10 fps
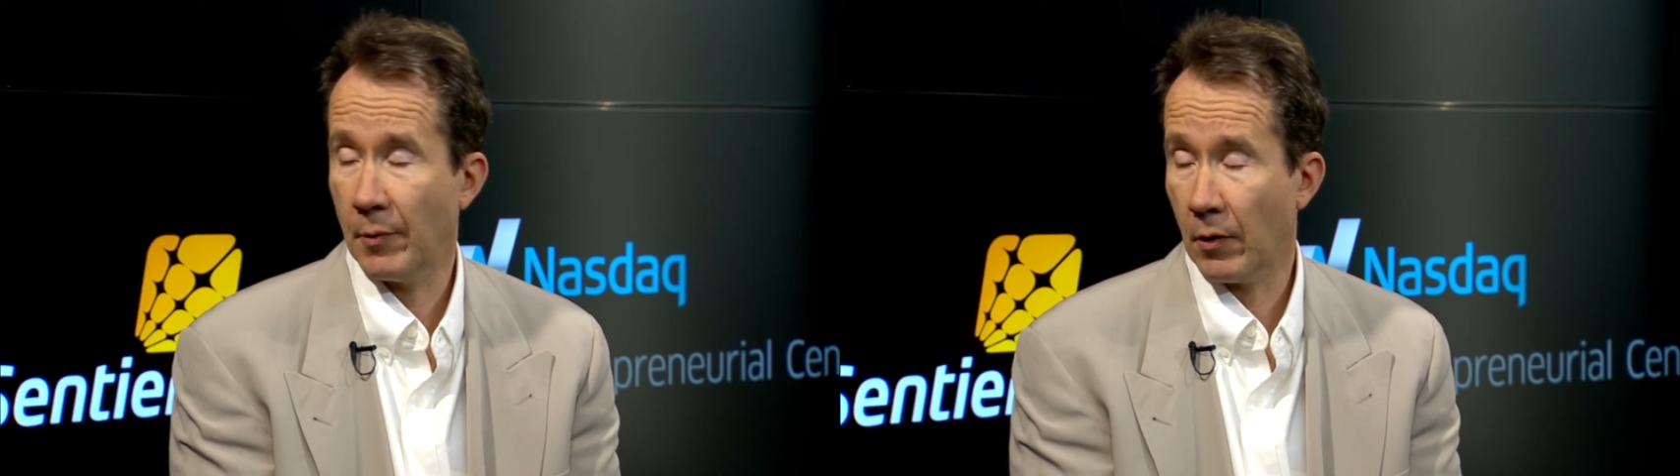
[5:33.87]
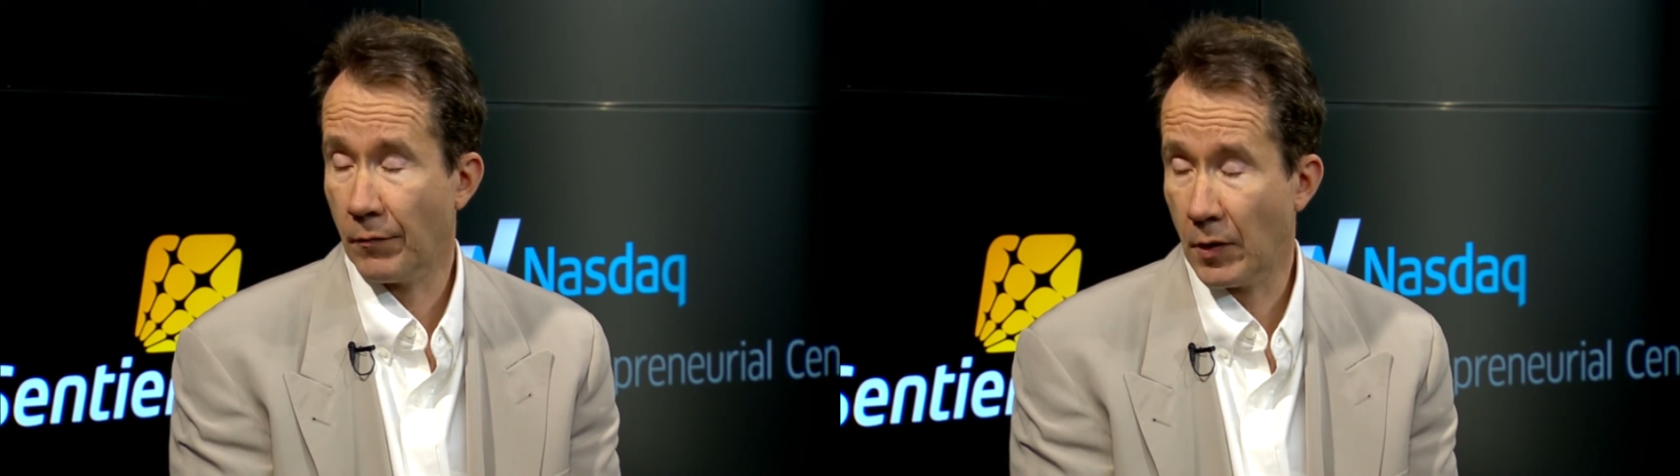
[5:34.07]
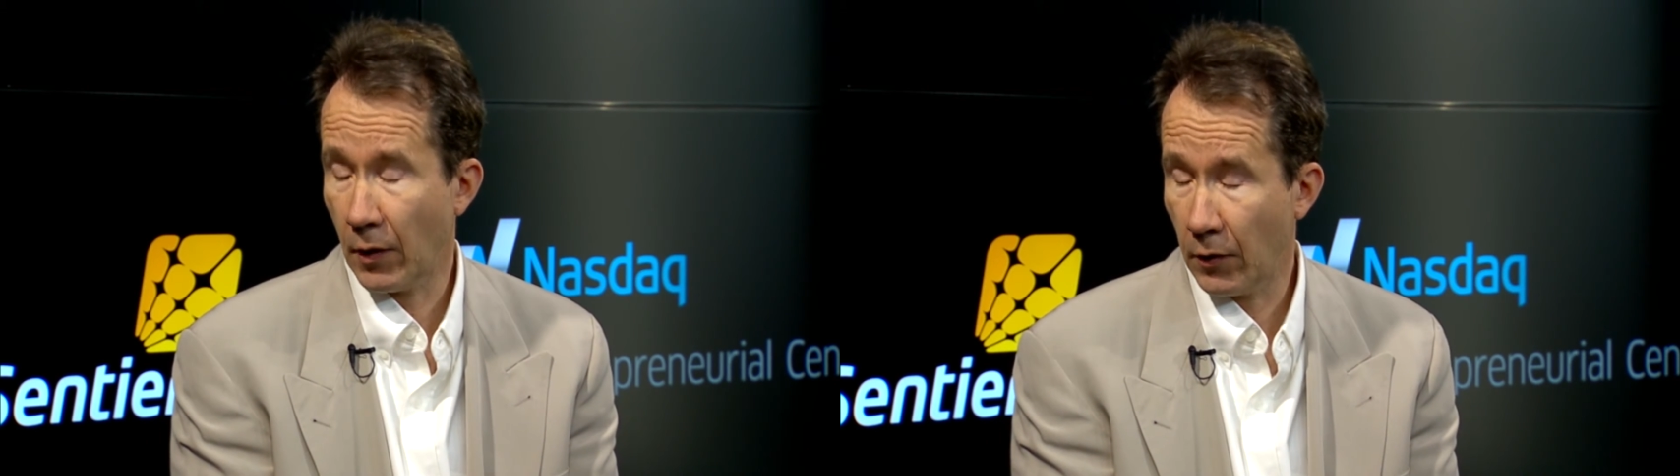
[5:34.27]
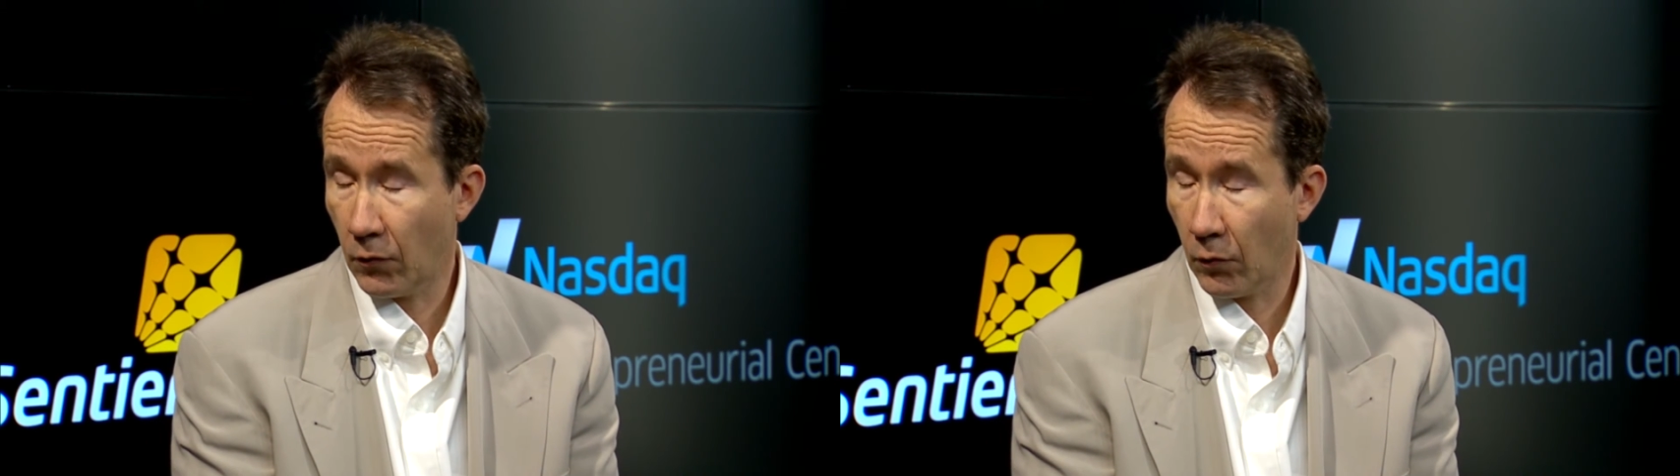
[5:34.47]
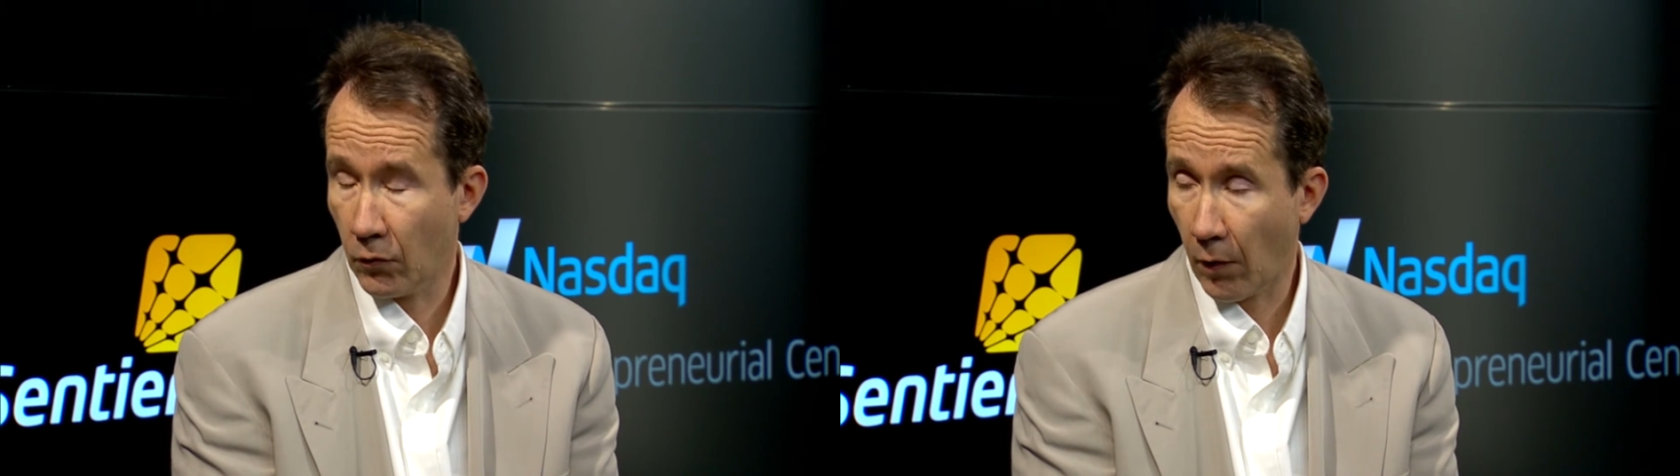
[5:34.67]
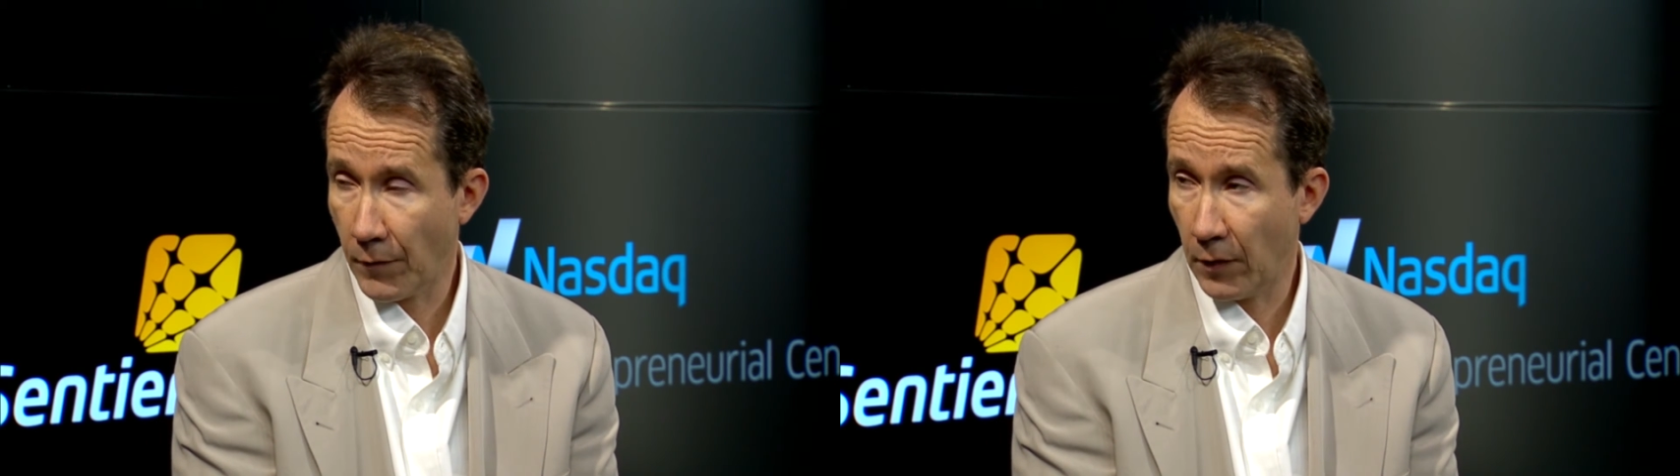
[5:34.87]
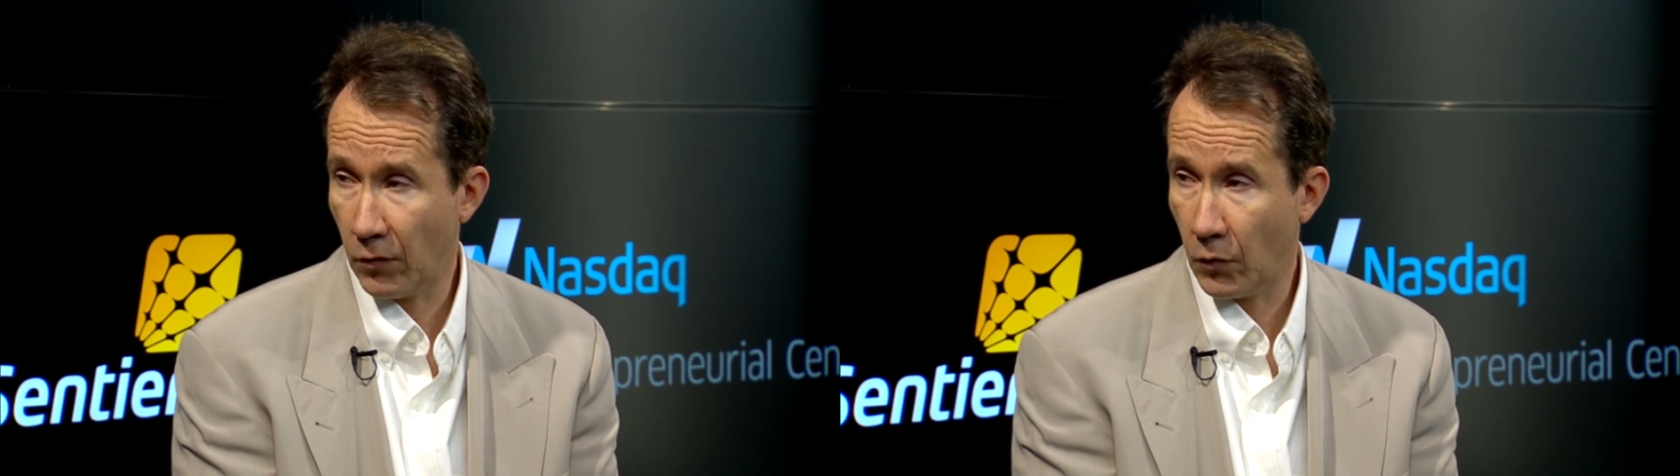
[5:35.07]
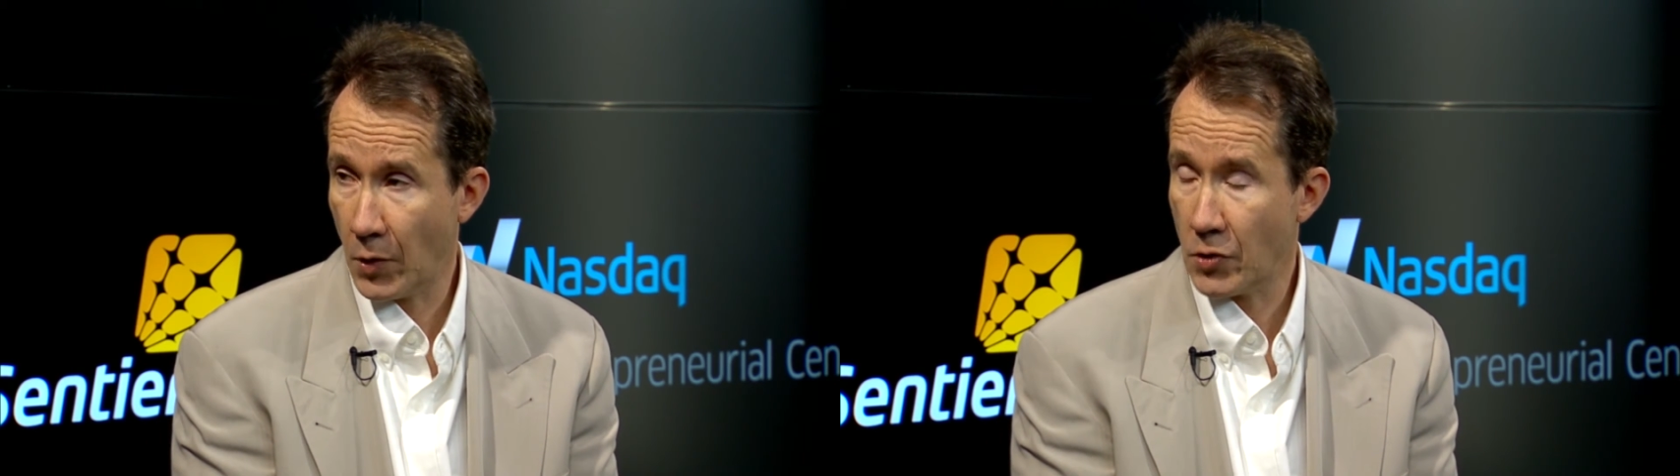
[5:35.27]
of the night to solve that
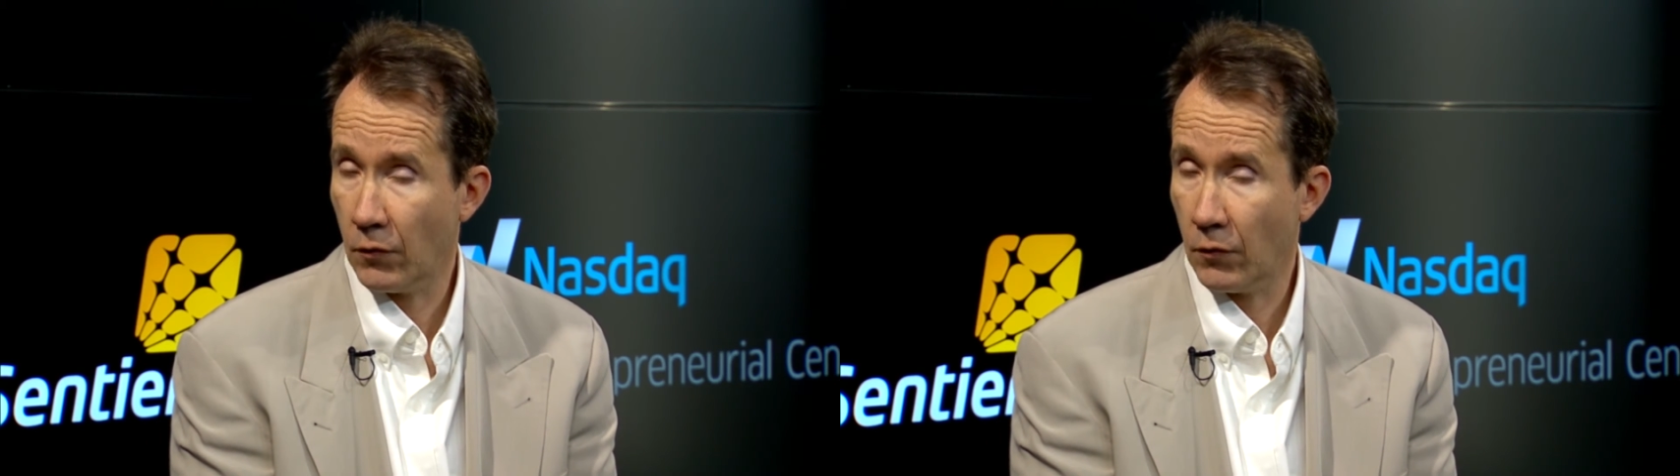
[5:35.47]
situation.